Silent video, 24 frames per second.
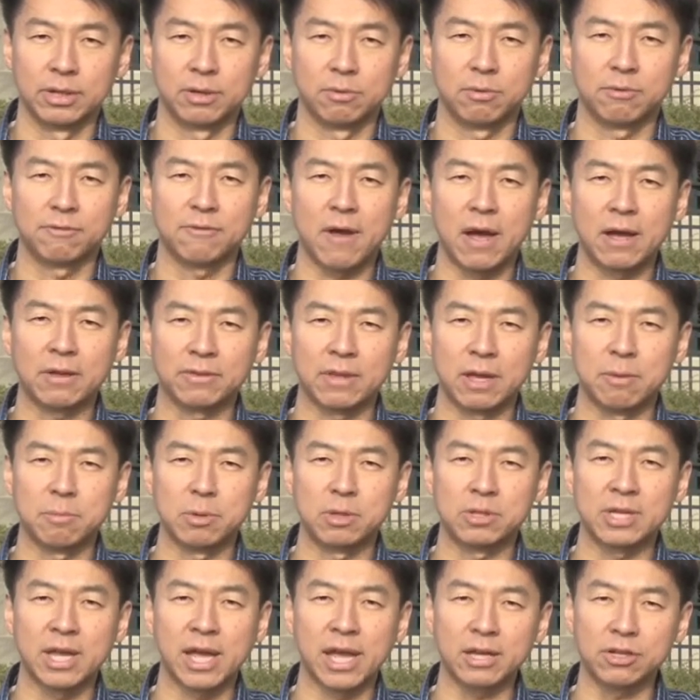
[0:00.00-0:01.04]
We found that
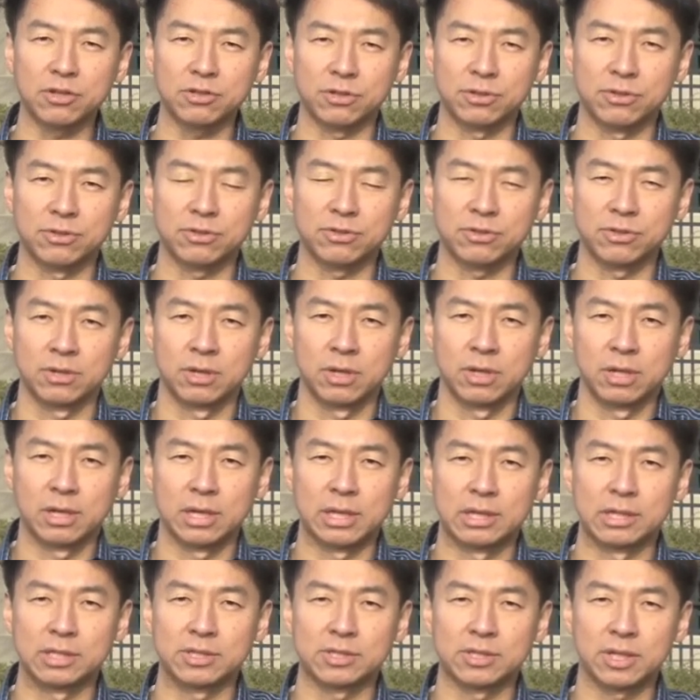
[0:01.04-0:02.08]
mutations
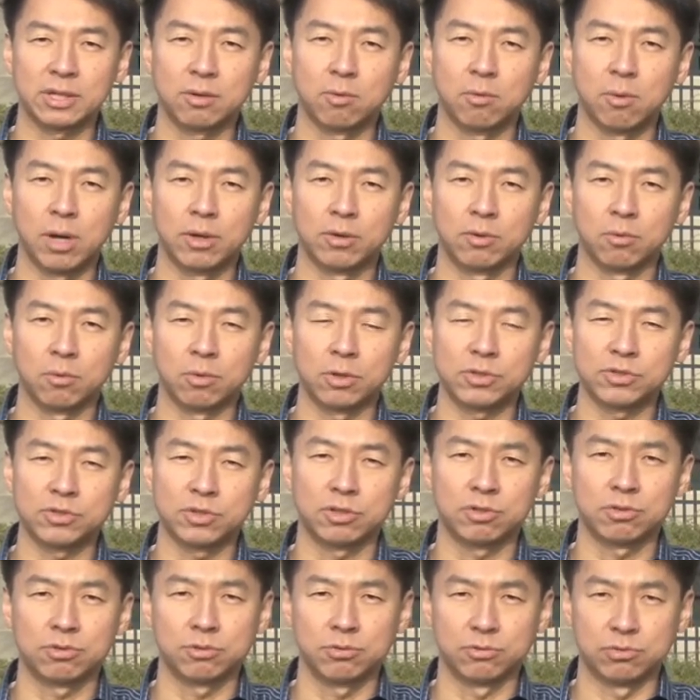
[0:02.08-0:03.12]
in the SYG-1 or
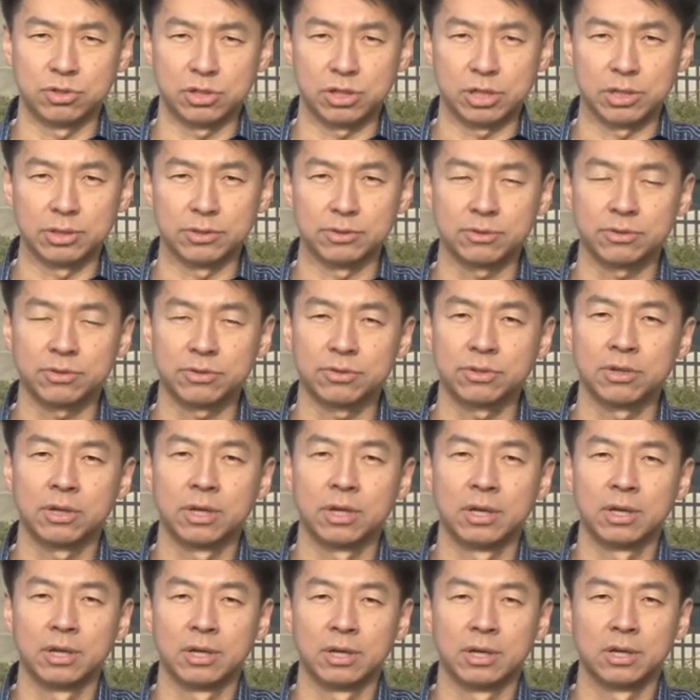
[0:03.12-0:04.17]
SYG-2 genes
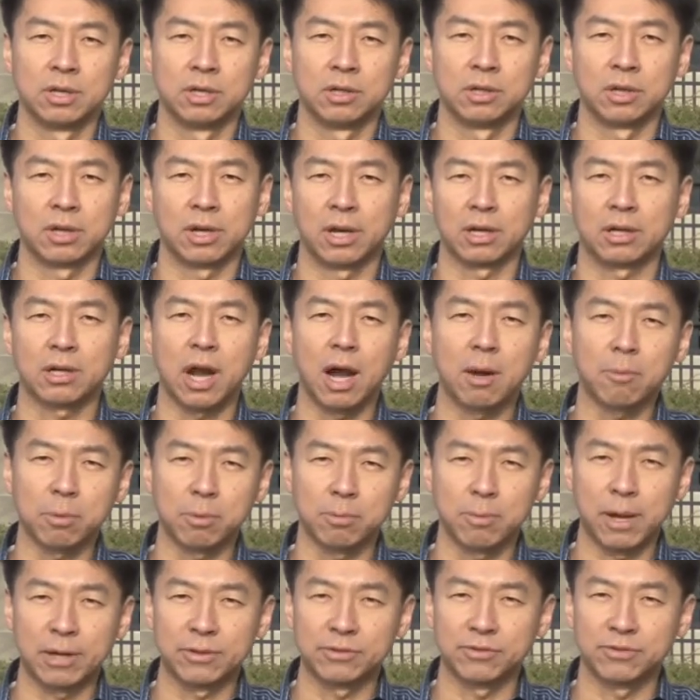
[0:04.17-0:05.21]

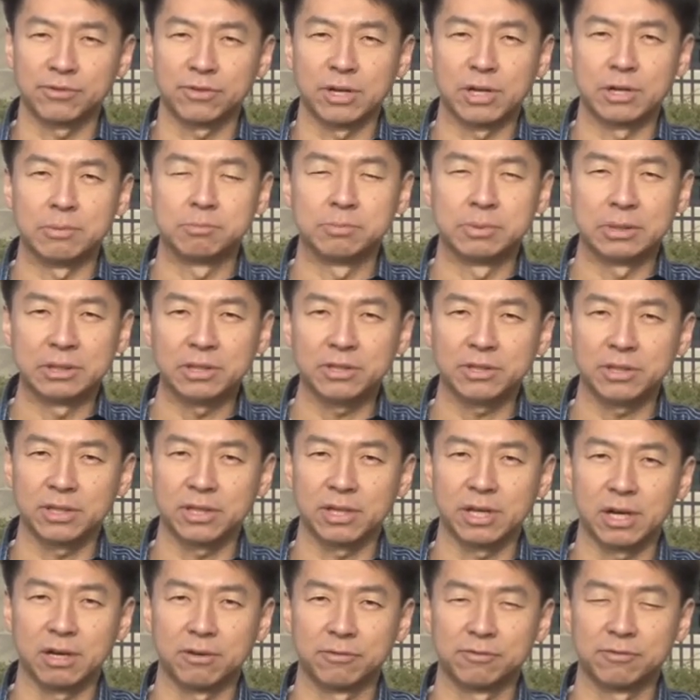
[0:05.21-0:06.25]
compromises the
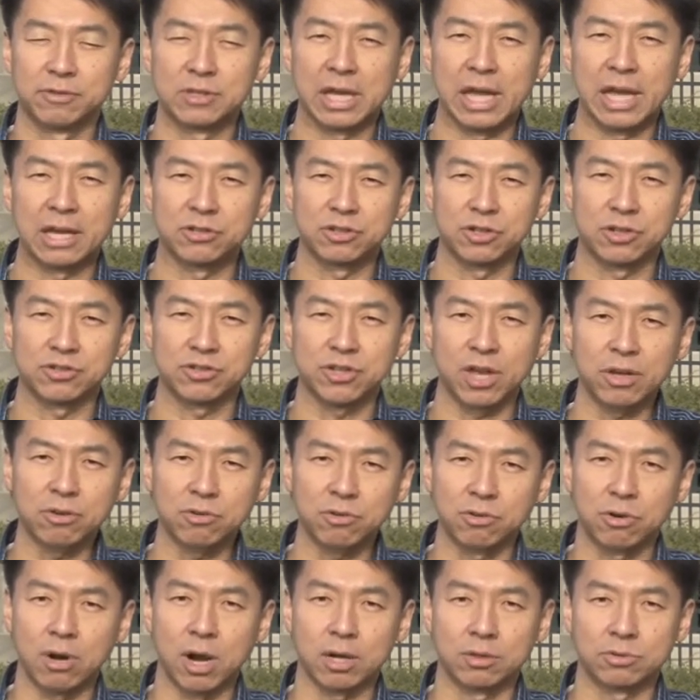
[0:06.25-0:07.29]
ability of the HSN
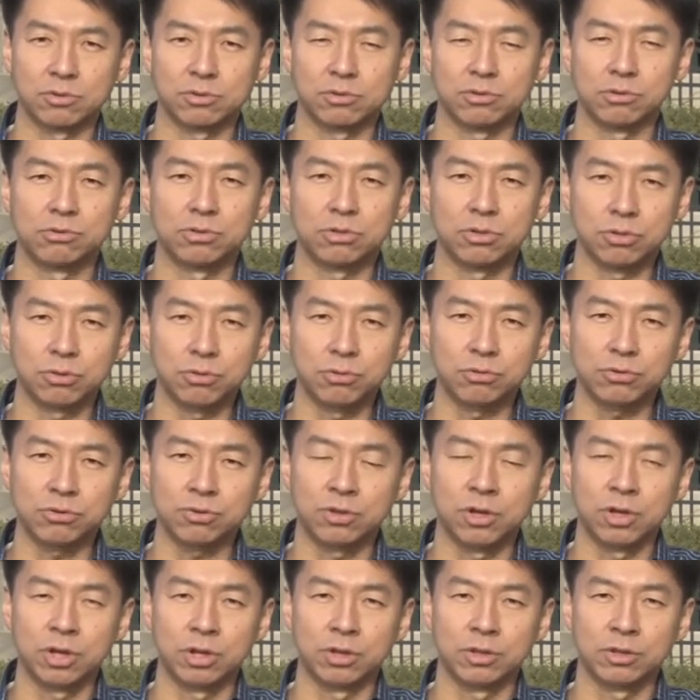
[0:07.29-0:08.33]
neurons to choose
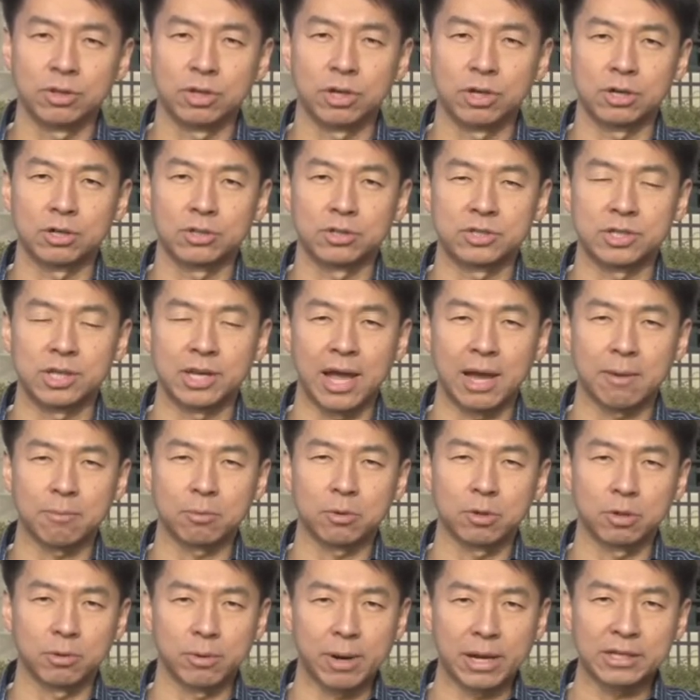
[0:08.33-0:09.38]
their synap
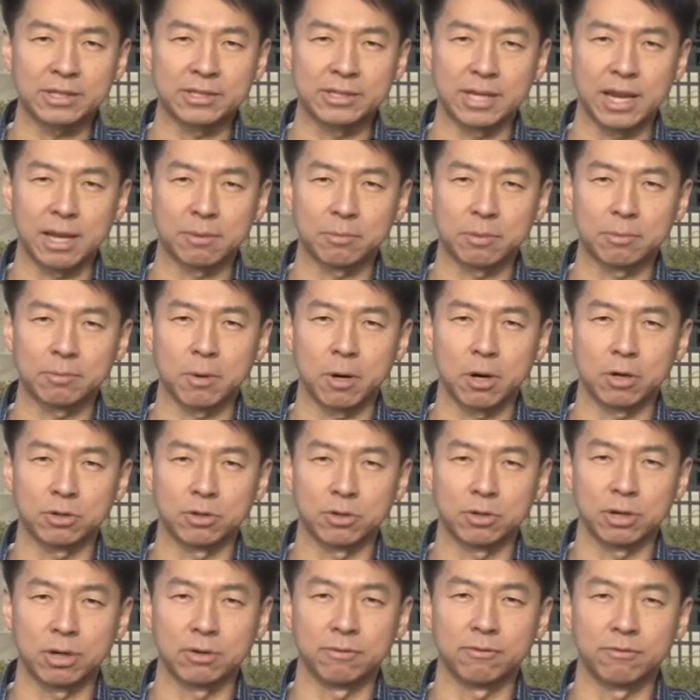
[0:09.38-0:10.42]
correct synaptic
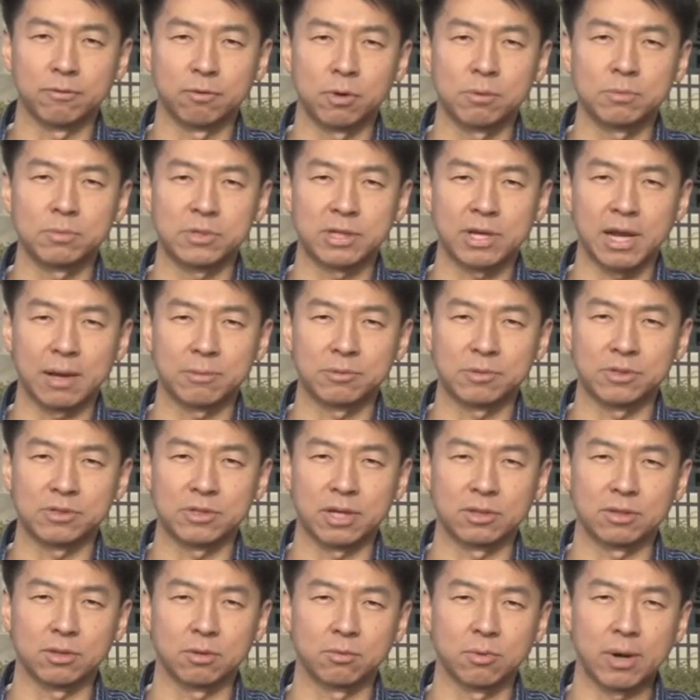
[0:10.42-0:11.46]
partner and form synapses
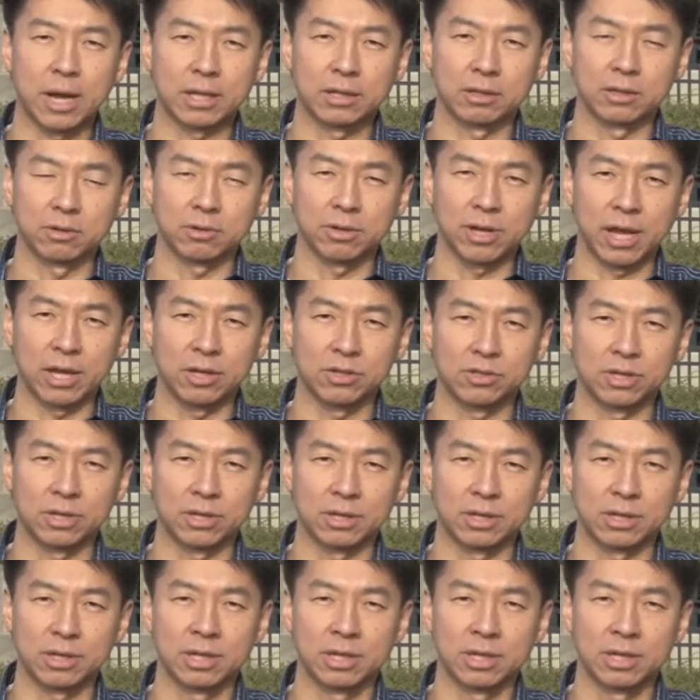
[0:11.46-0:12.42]
at the right location